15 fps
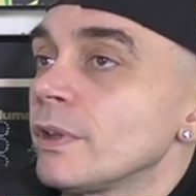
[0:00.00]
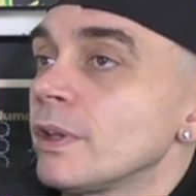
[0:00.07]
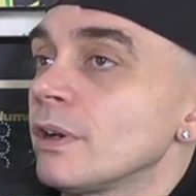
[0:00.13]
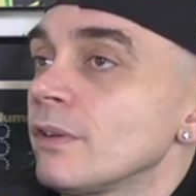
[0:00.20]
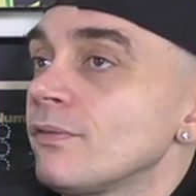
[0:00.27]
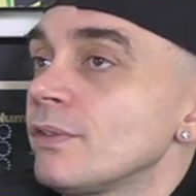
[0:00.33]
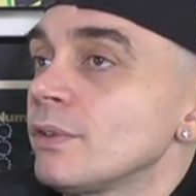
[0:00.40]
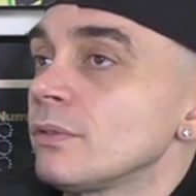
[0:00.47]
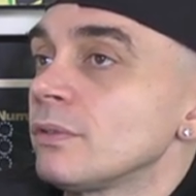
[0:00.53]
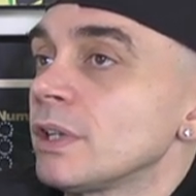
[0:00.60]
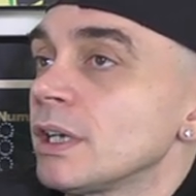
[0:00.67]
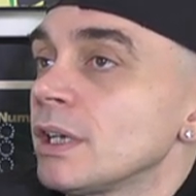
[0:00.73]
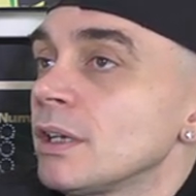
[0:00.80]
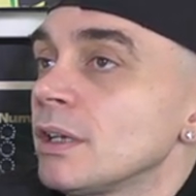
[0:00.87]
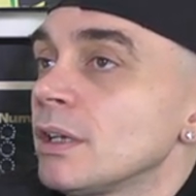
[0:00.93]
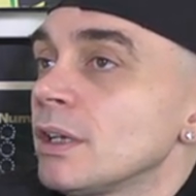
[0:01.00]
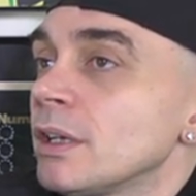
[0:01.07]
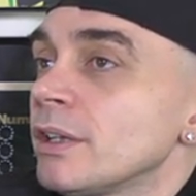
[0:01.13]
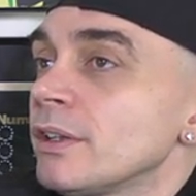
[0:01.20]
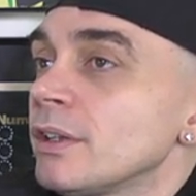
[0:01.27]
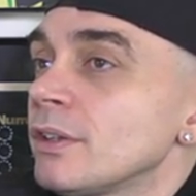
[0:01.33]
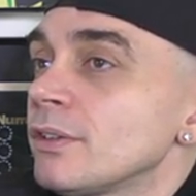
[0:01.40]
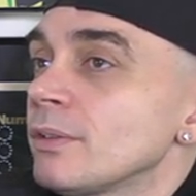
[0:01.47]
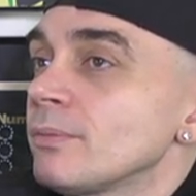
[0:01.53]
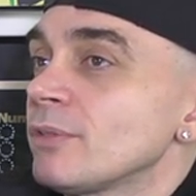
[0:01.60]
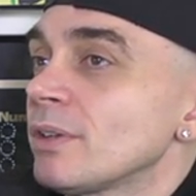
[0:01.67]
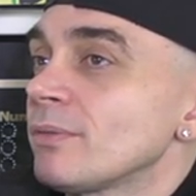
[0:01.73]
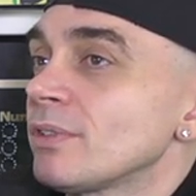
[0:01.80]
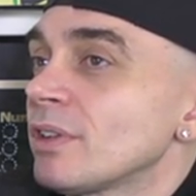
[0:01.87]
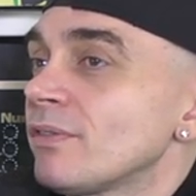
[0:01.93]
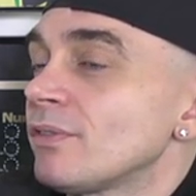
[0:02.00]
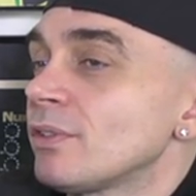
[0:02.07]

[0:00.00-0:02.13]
Yeah, I feel that. Sometimes I